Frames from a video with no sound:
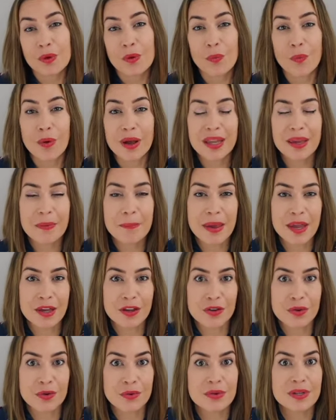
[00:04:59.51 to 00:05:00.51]
What can make
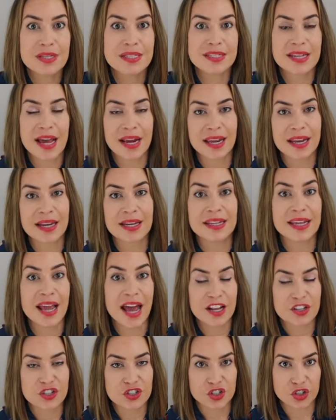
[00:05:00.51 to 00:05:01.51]
you second
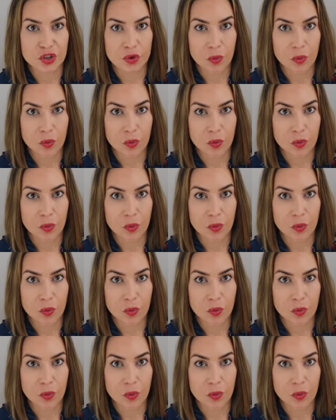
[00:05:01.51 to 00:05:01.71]
guess your